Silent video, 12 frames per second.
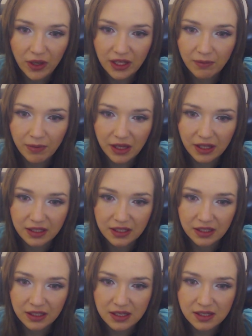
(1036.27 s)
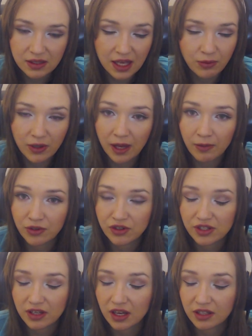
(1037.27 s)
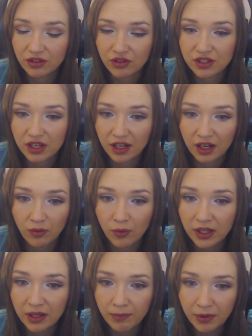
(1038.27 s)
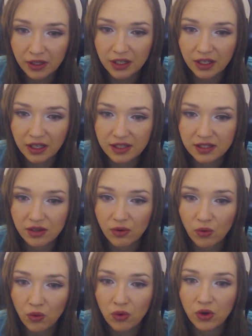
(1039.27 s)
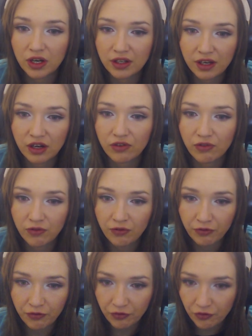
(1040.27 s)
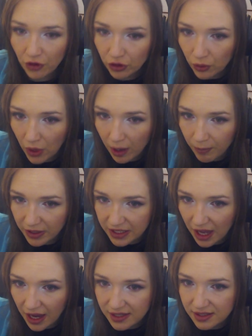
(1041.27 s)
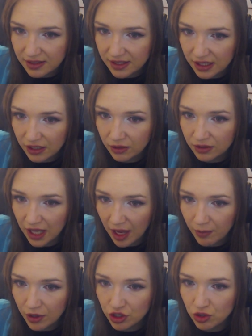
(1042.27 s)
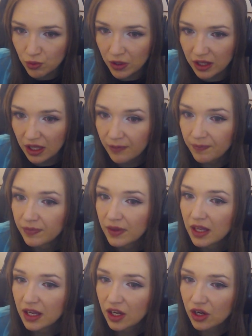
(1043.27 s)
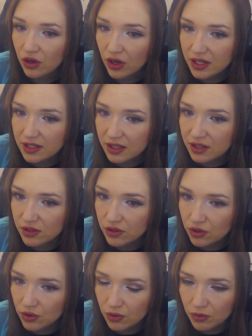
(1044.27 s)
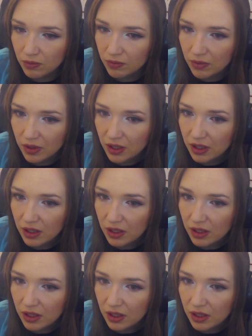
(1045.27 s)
When abilities, that's what I'm understanding, when abilities or their follow-up attacks deal damage with Crescendum,